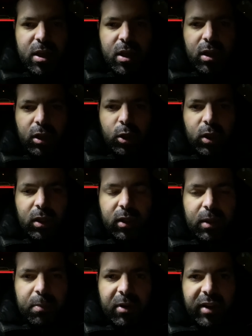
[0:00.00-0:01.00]
You can look at
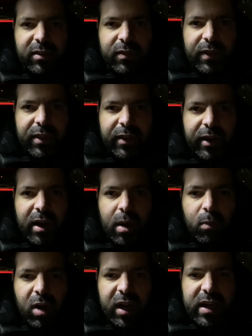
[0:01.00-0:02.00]
the price of
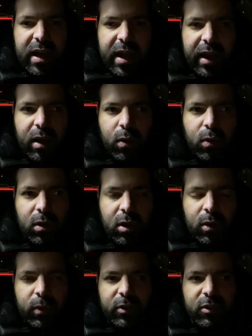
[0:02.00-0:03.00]
Ethereum right now,
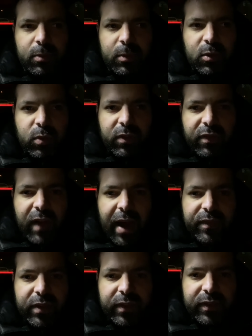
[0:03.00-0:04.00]
which is between
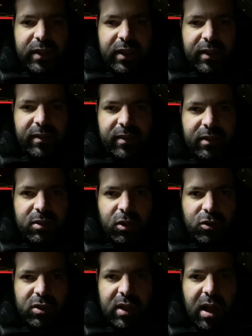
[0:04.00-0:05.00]
$550 and
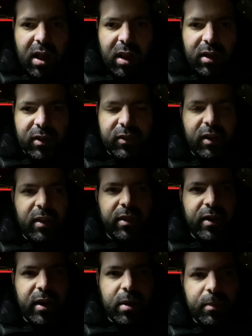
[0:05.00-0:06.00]
$600. And
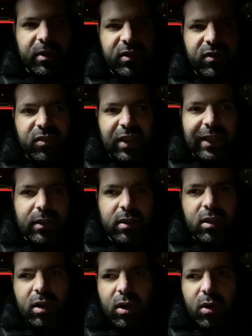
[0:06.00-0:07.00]
Ethereum is set to
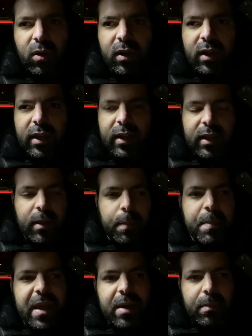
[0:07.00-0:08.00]
go
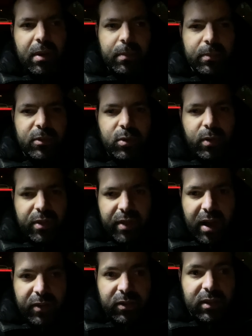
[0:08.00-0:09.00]
minimum to
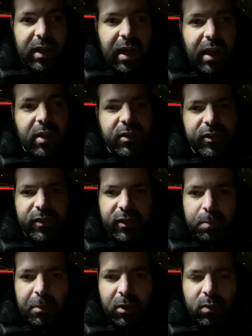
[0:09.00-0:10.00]
$1,000 this
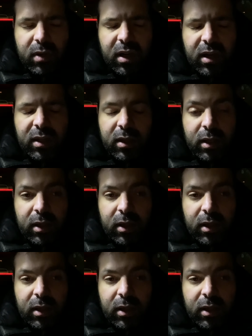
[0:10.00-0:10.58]
bull run.